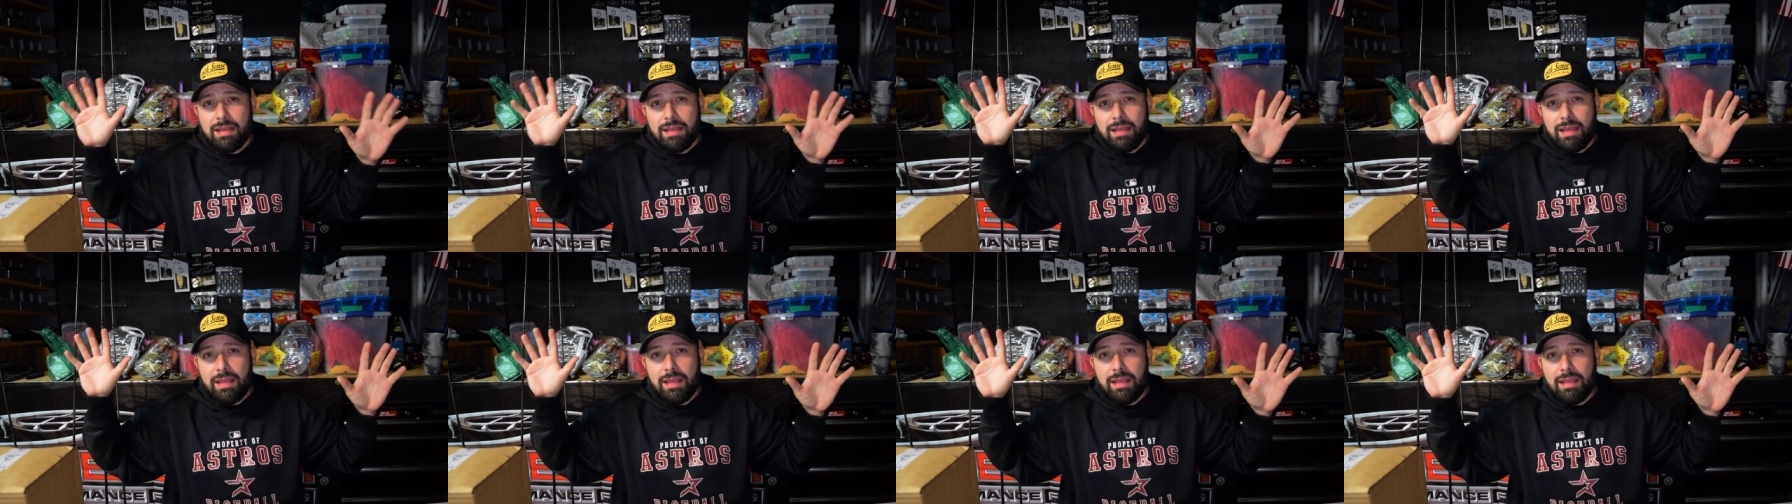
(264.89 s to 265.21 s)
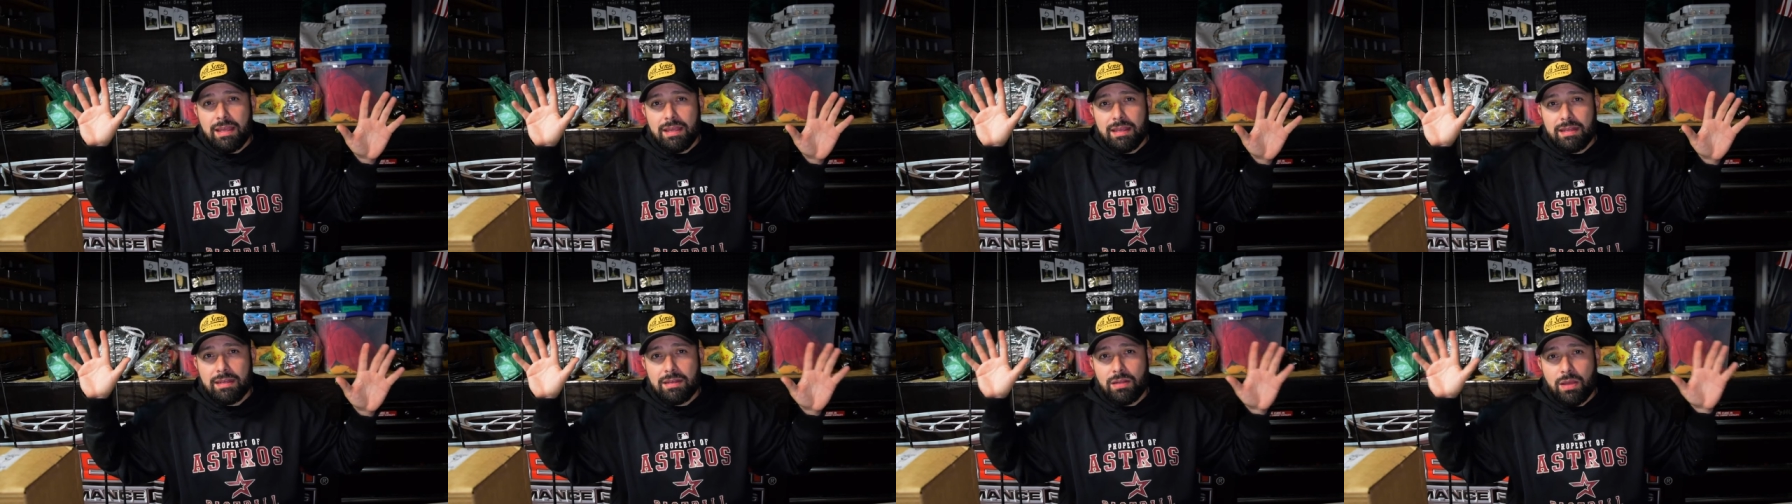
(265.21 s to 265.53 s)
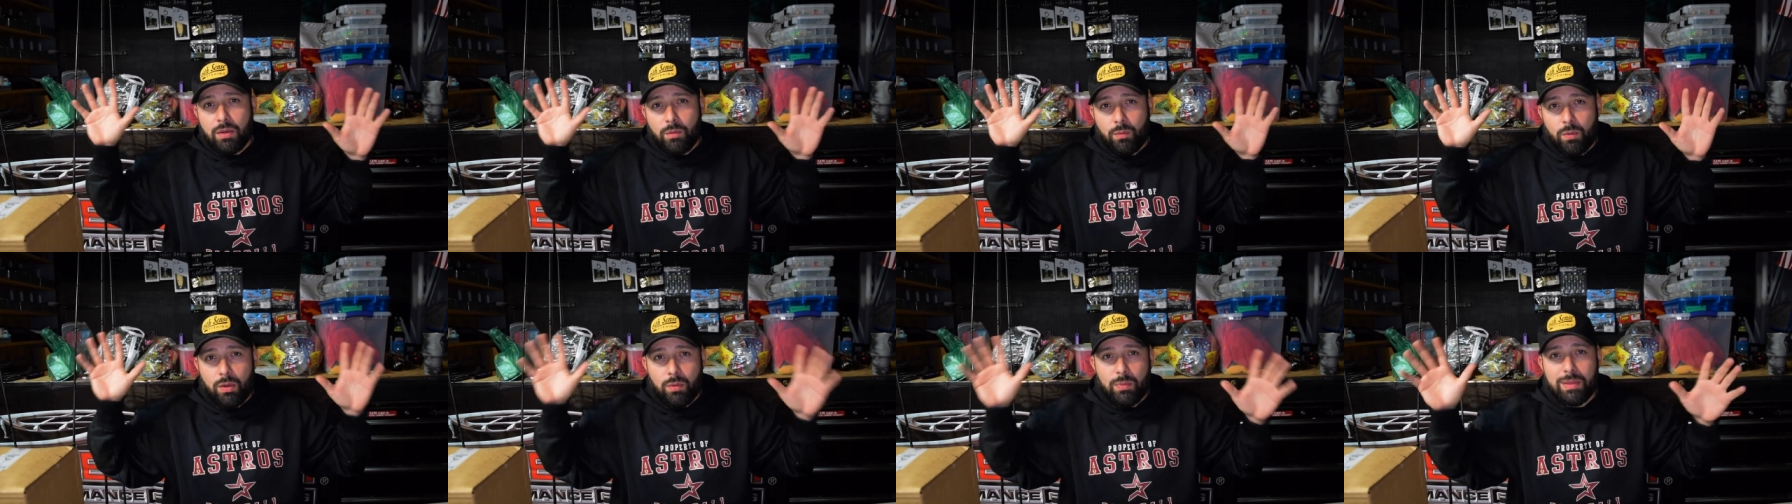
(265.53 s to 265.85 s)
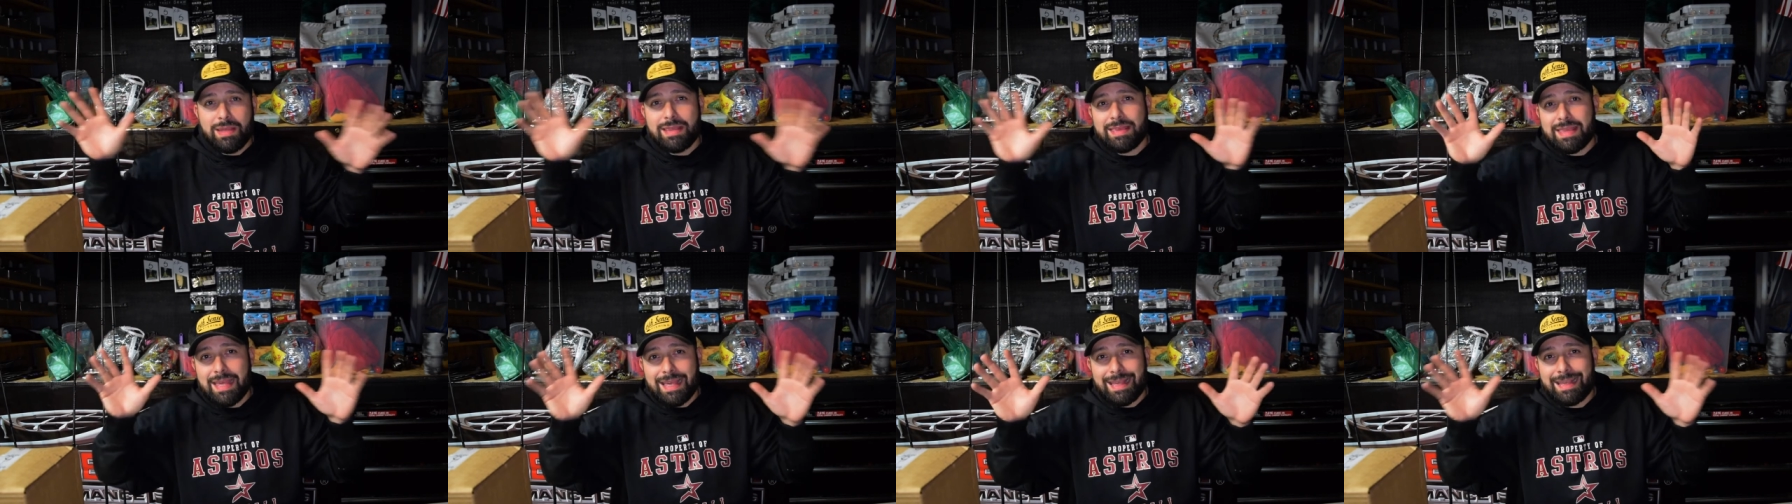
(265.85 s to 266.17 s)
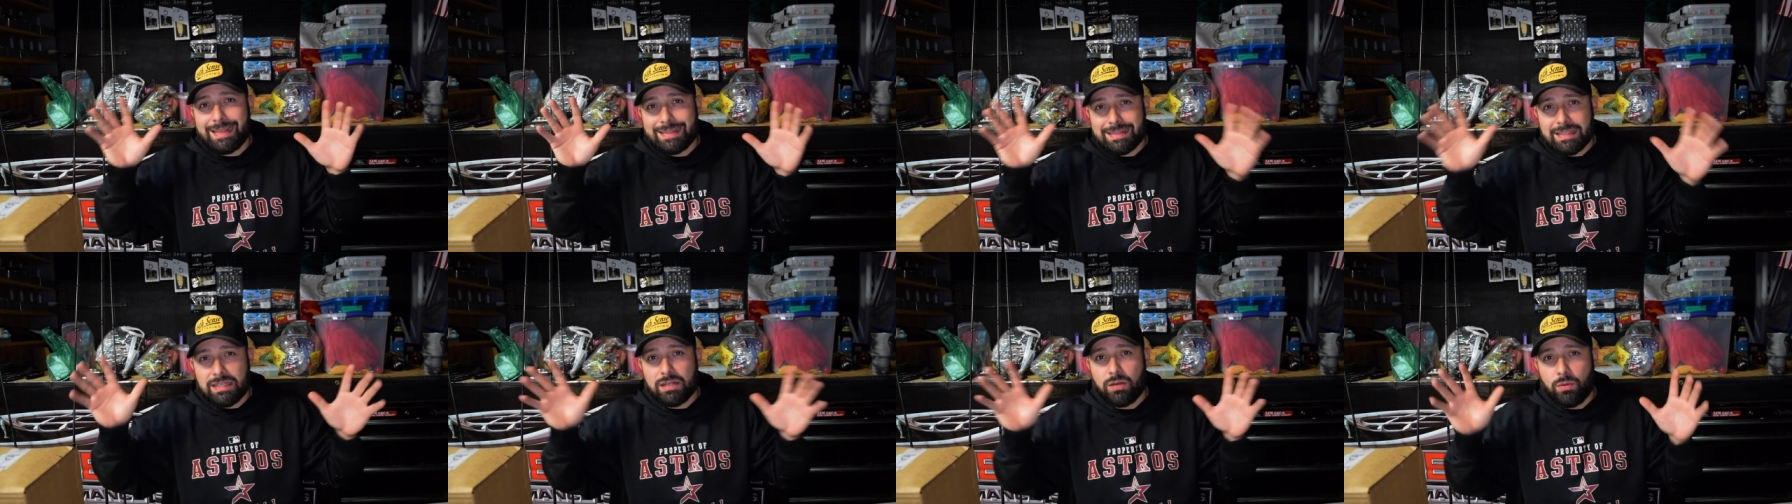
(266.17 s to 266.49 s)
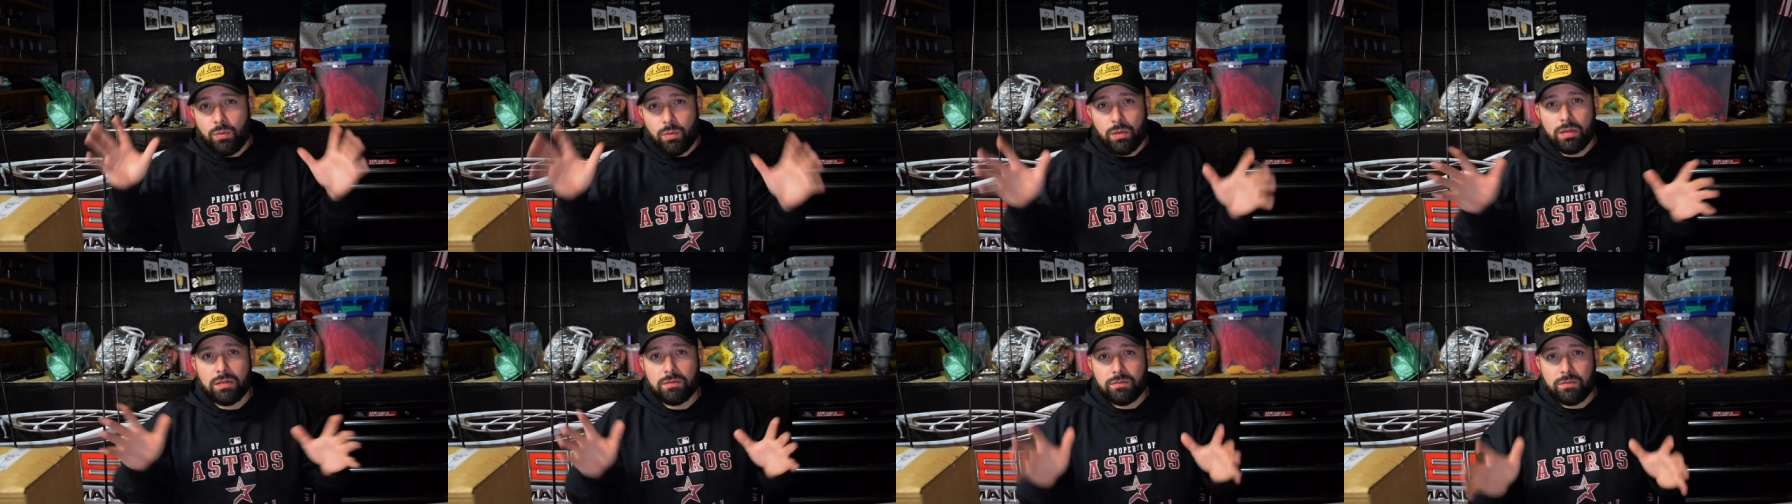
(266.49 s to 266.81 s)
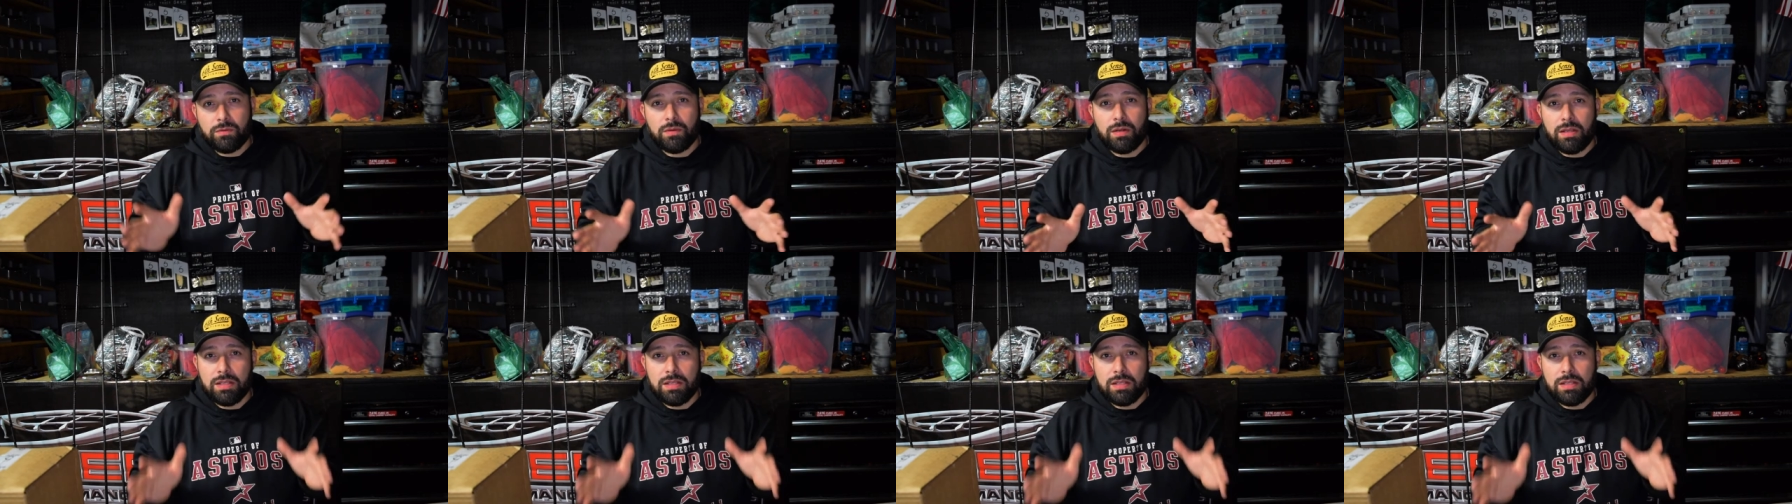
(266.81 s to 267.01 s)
and what we think is going to work for